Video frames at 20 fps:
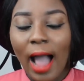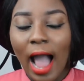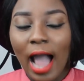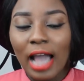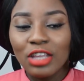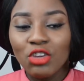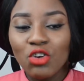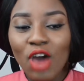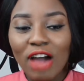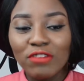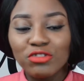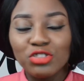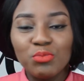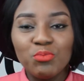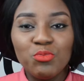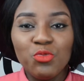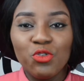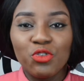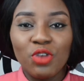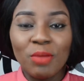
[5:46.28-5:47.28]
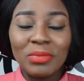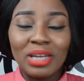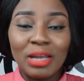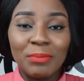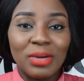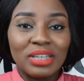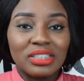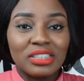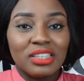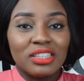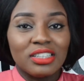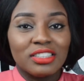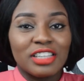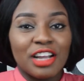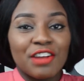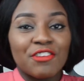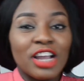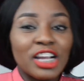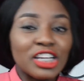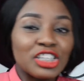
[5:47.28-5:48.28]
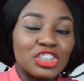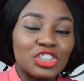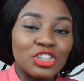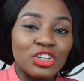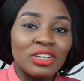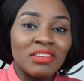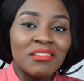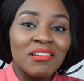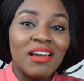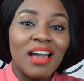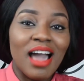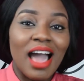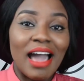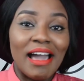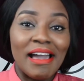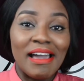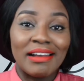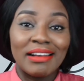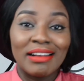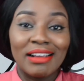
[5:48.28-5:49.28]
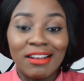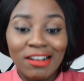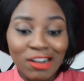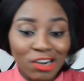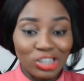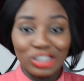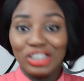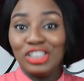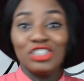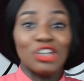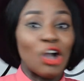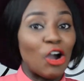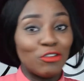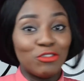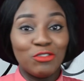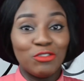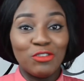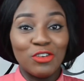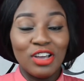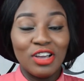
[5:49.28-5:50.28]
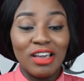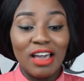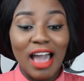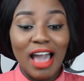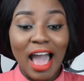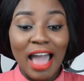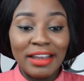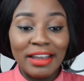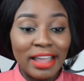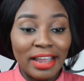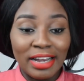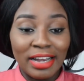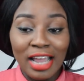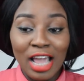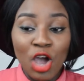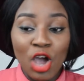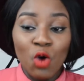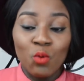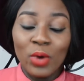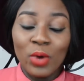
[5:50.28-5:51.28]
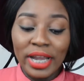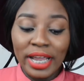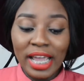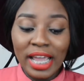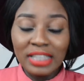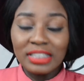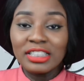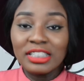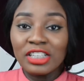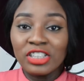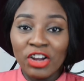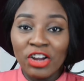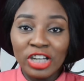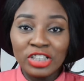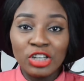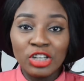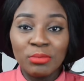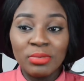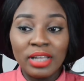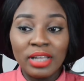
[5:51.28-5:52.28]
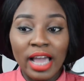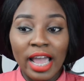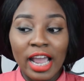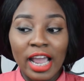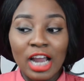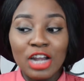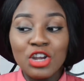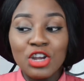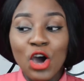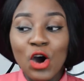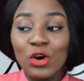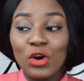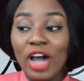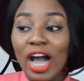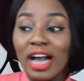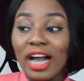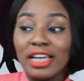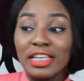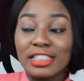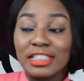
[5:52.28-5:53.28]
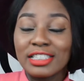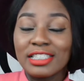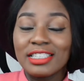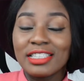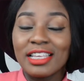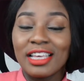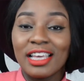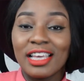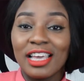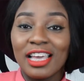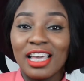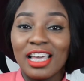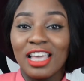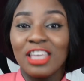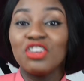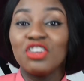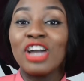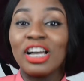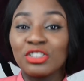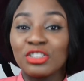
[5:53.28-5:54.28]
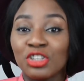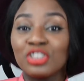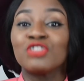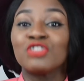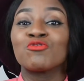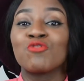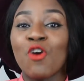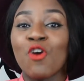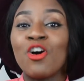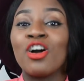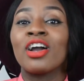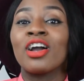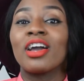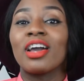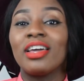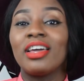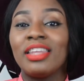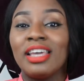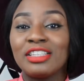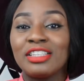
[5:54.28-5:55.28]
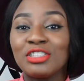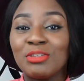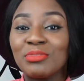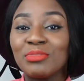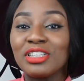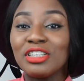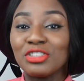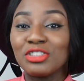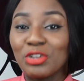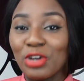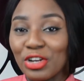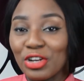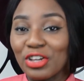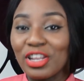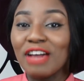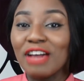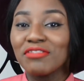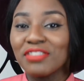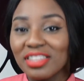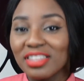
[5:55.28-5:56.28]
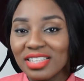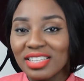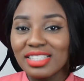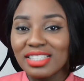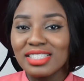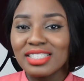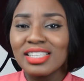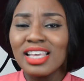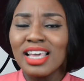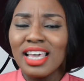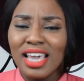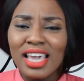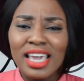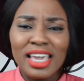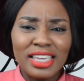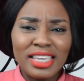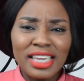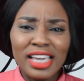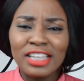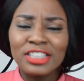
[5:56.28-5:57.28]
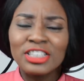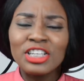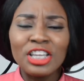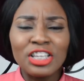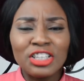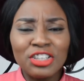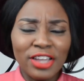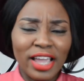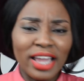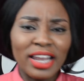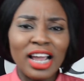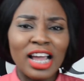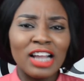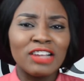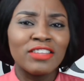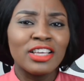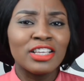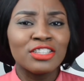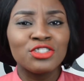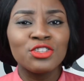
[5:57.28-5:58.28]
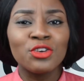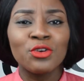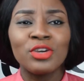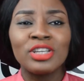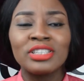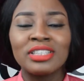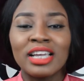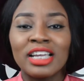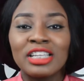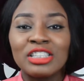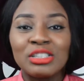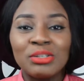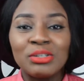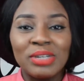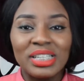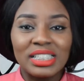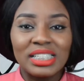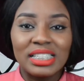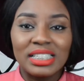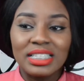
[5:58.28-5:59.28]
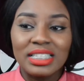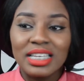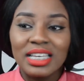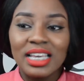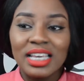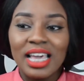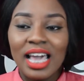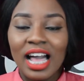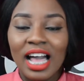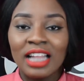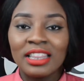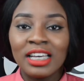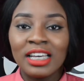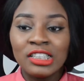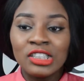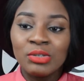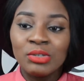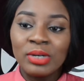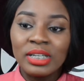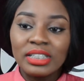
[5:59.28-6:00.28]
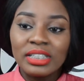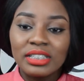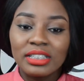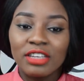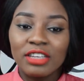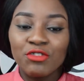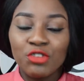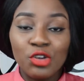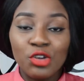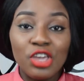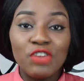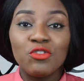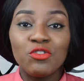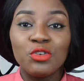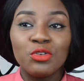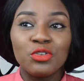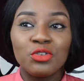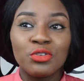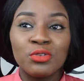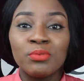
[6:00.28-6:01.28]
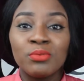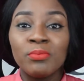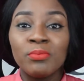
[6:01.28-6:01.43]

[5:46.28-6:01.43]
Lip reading: move them in a particular direction and cut it off. And then when they get to that direction, be like, no, guys, you guys got it wrong. There's something else going on after this. Yeah, do you get that kind of thing? So it's like a twist. And that twist, if you